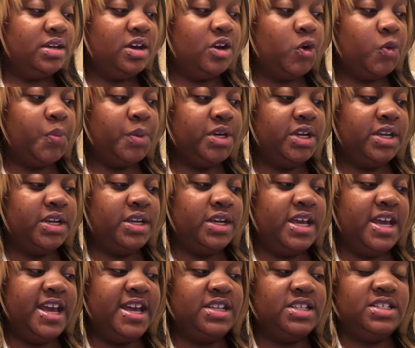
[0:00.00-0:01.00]
Open an
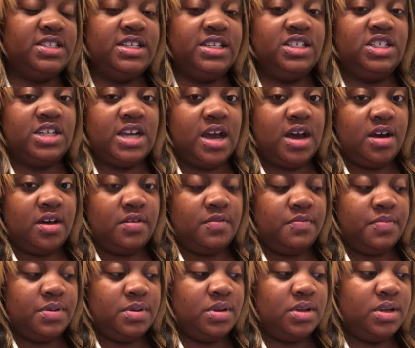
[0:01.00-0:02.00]
Etsy
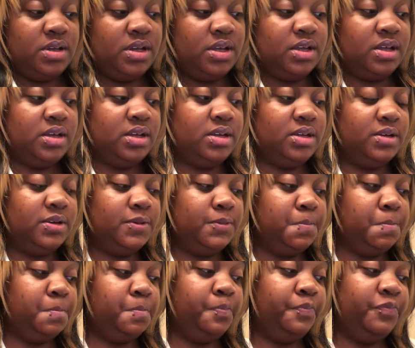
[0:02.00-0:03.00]
shop
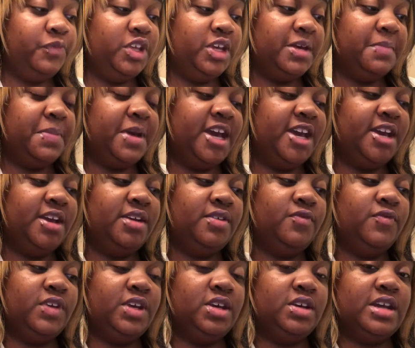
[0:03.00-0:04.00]
and you get paid
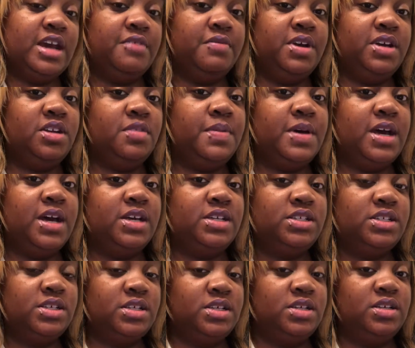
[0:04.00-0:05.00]
via direct
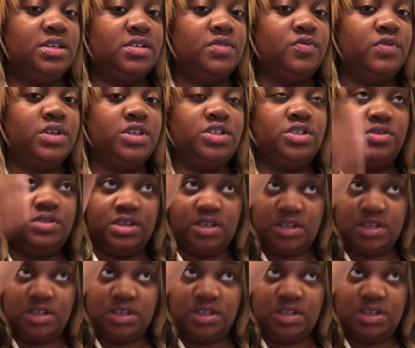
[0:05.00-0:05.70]
deposits once you